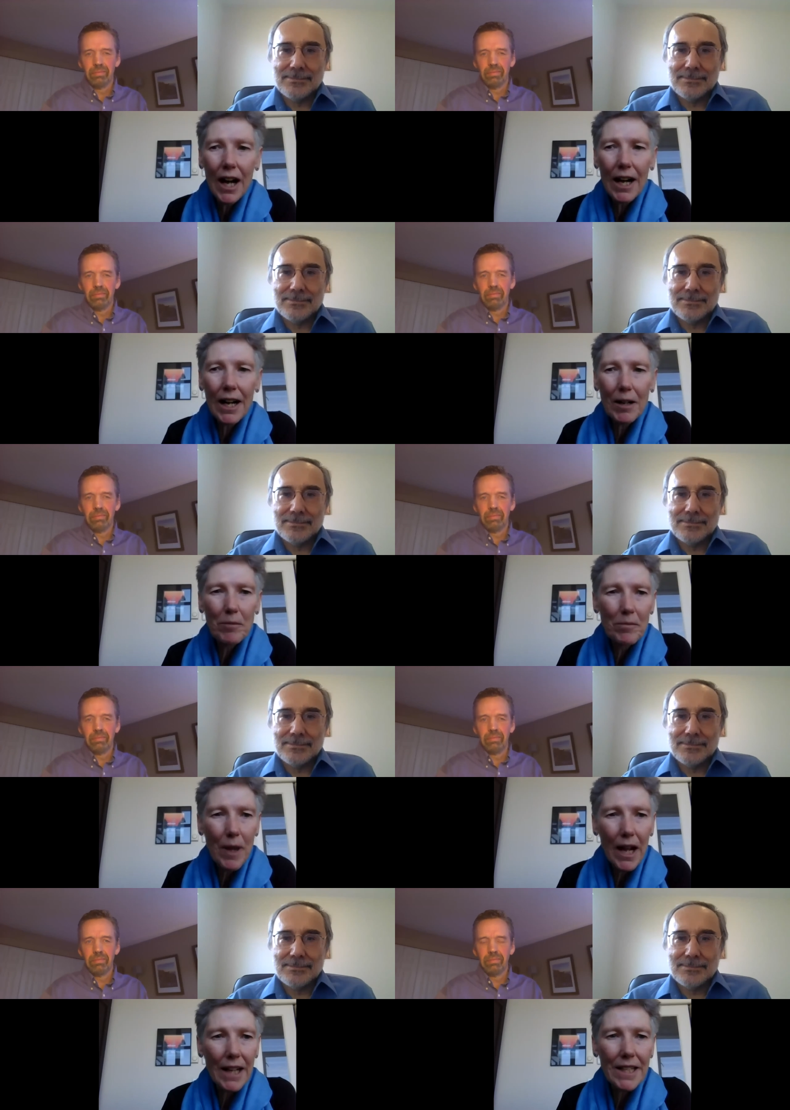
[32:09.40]
Speaker 1: um,
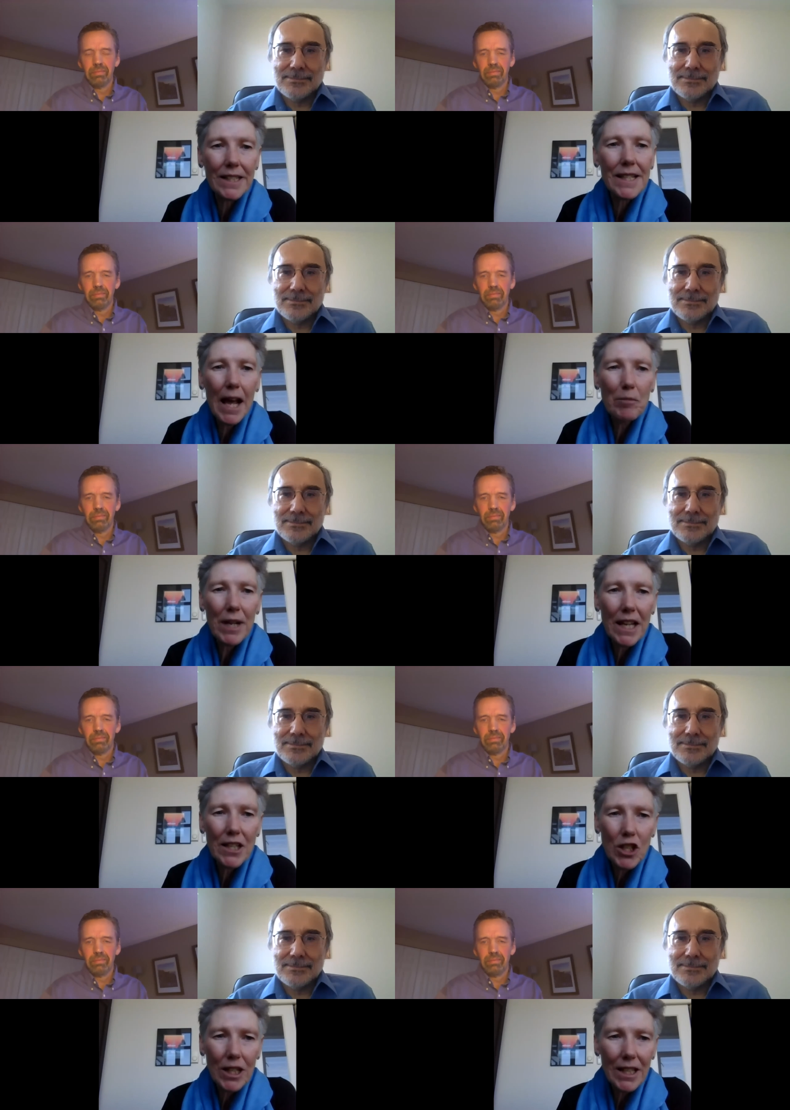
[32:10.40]
an
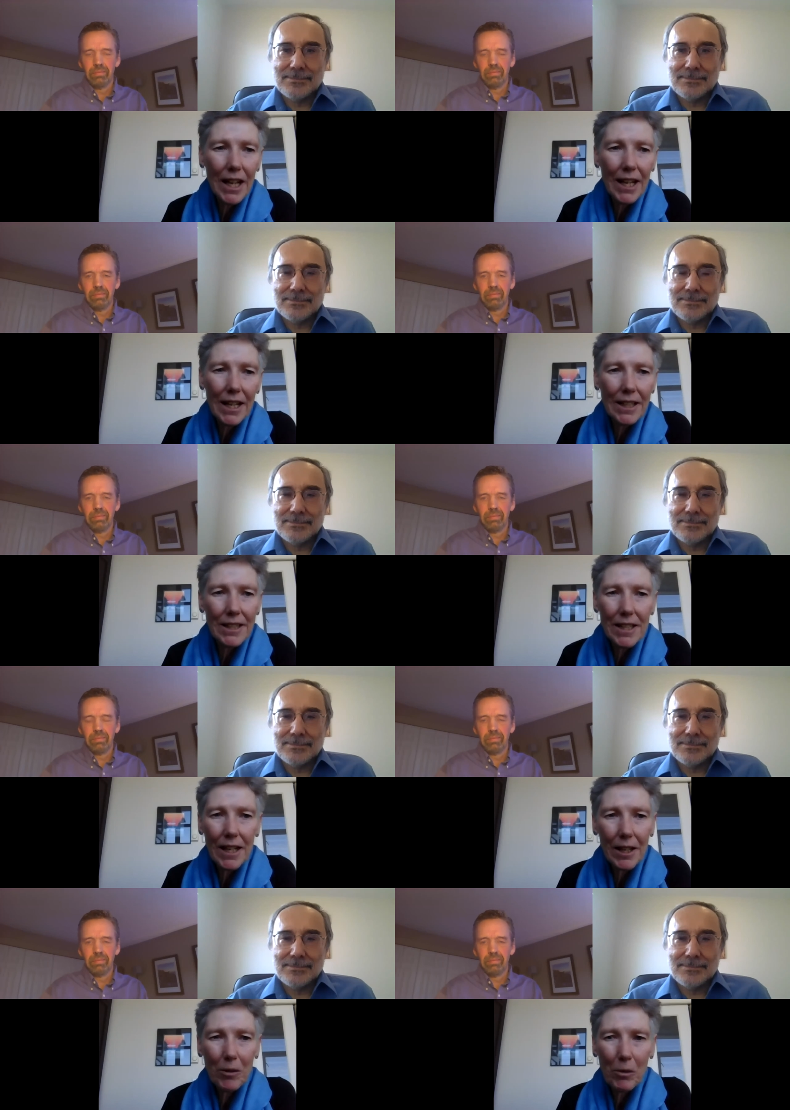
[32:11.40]
examination, and
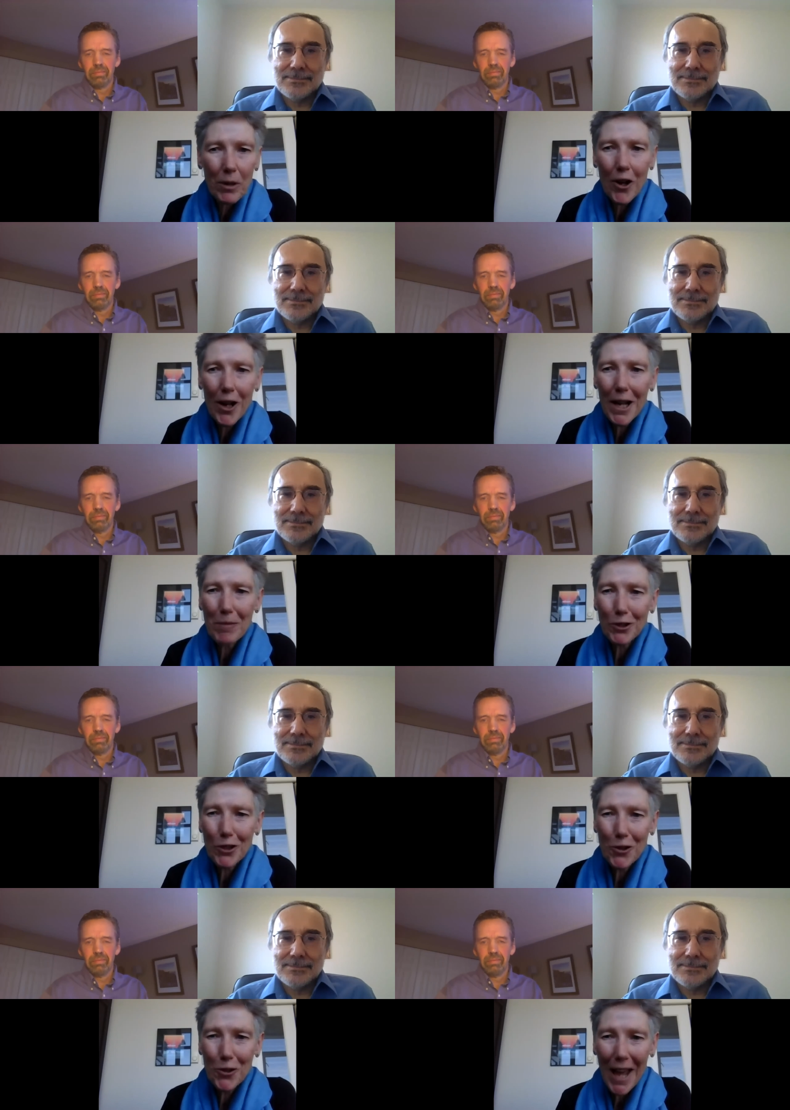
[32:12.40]
uh, we're not able to
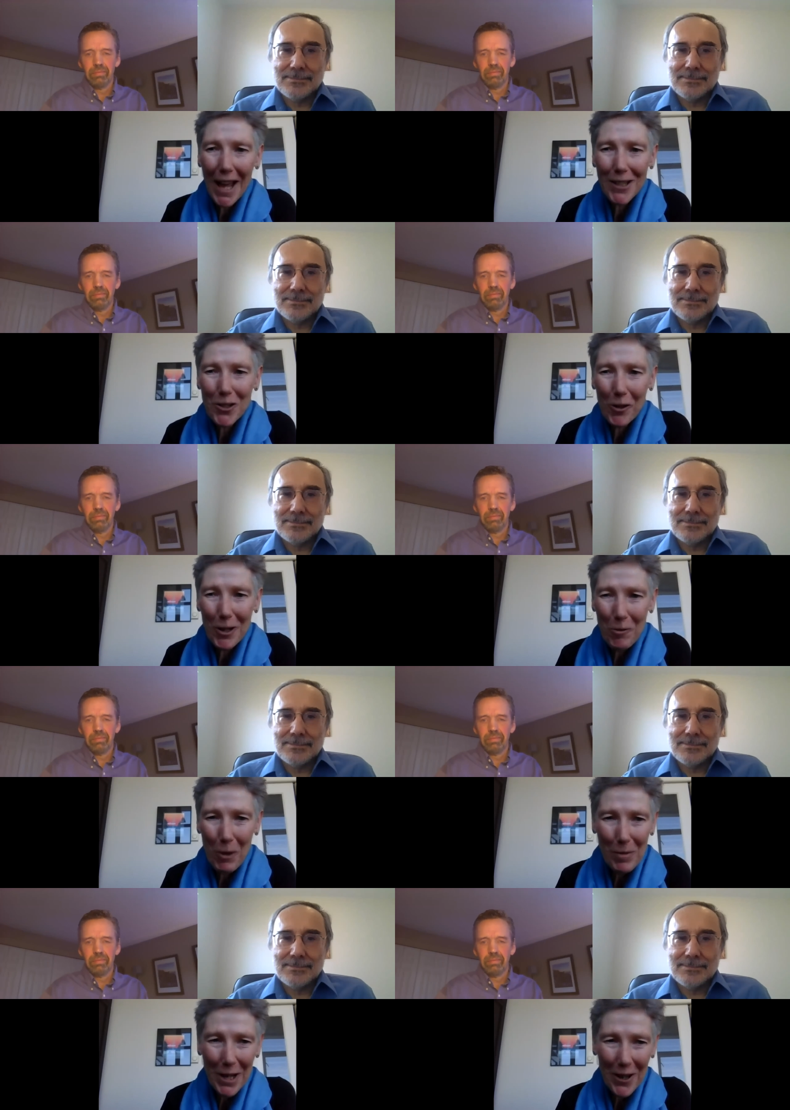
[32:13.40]
do that during a
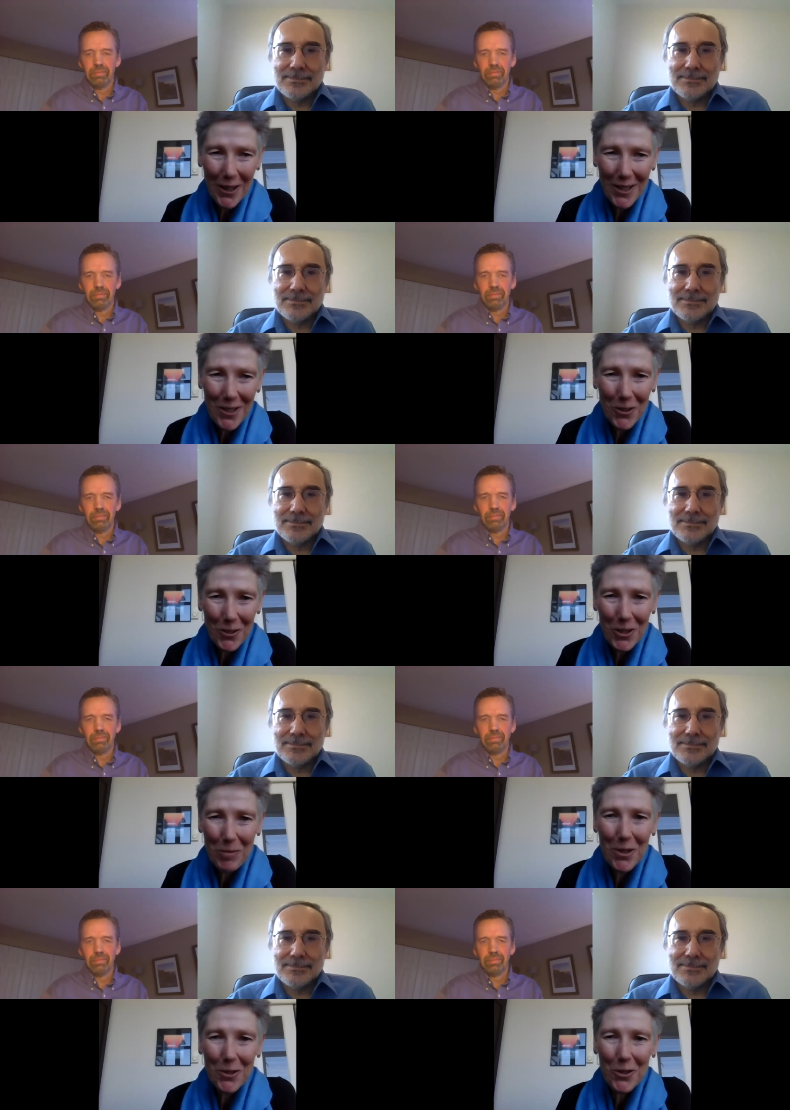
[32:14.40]
webinar. So some
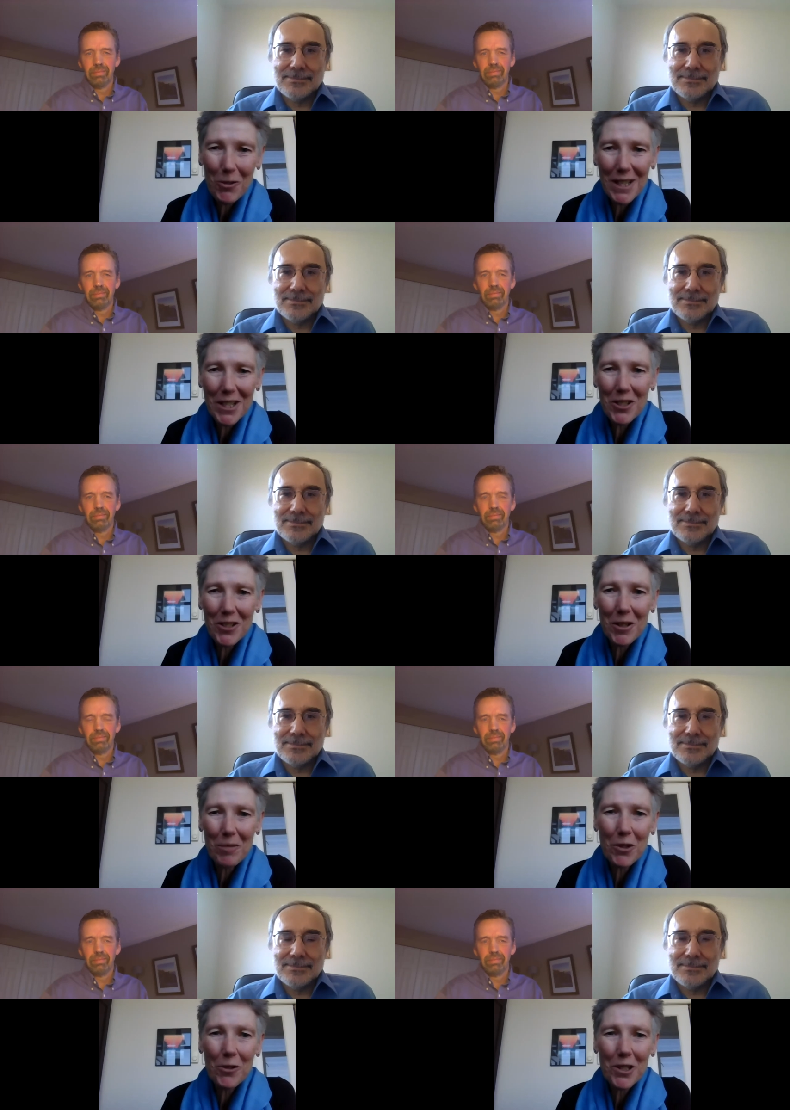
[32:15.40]
of those questions
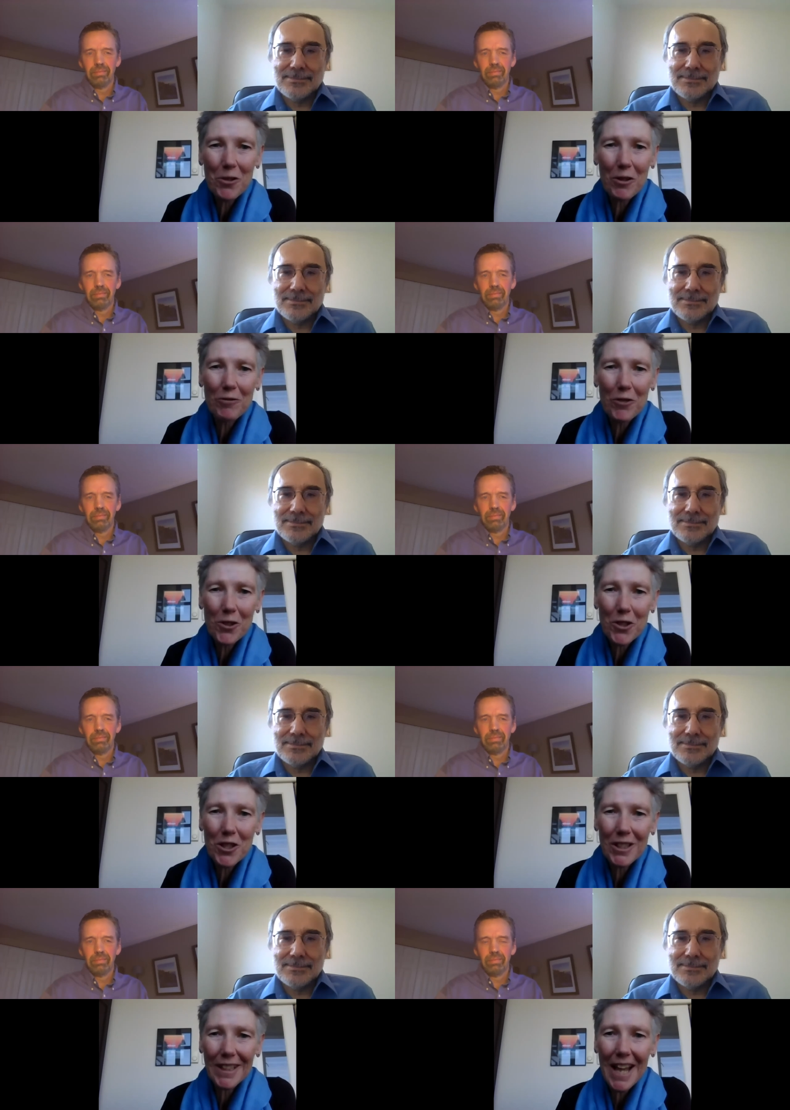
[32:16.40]
I'm going to
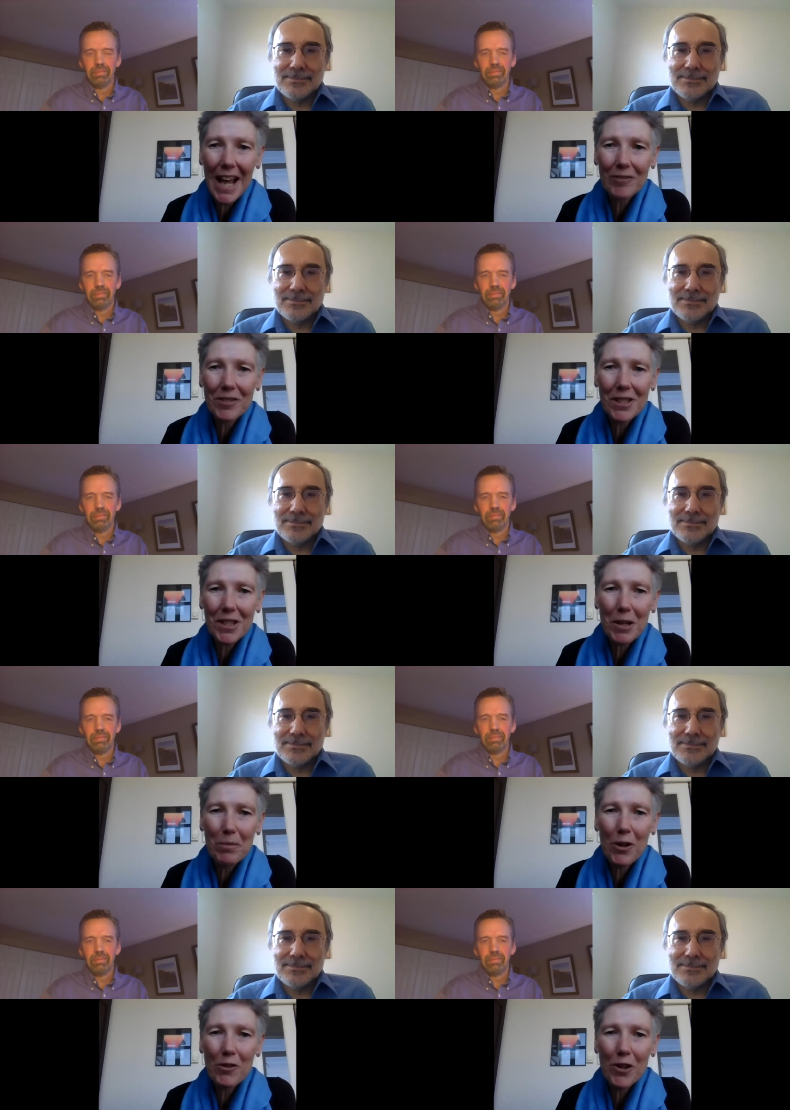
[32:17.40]
unfortunately have to skip
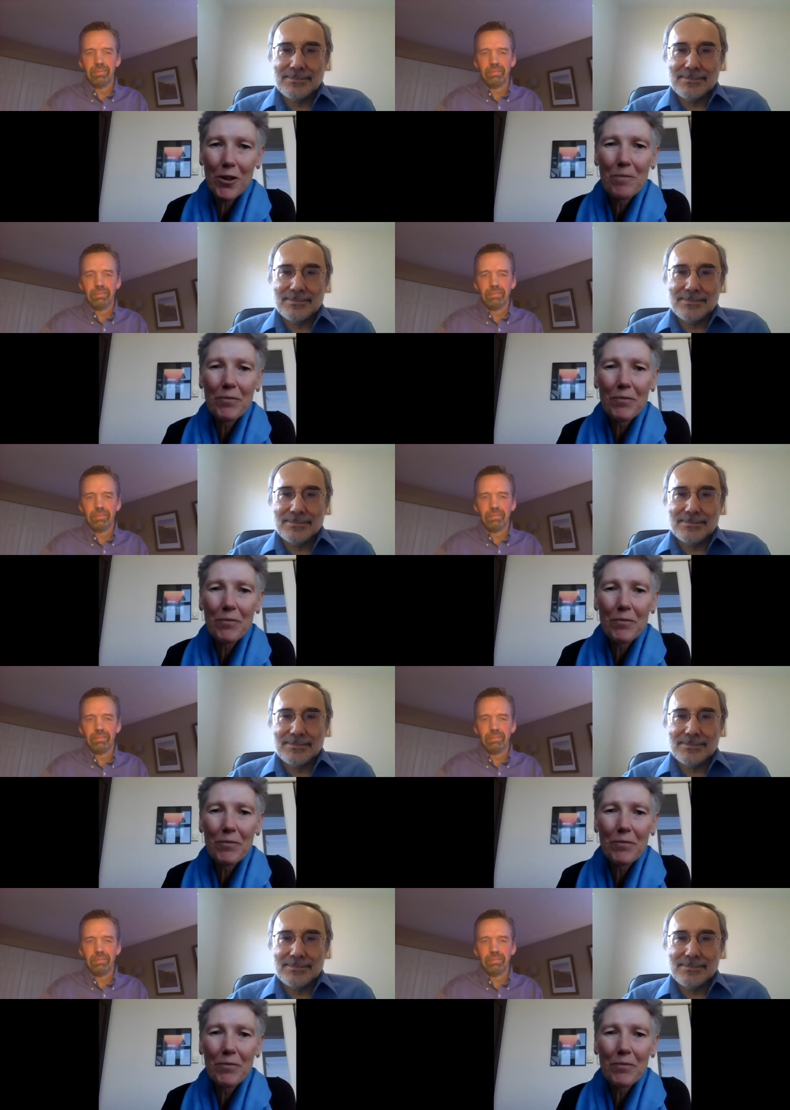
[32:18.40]
over.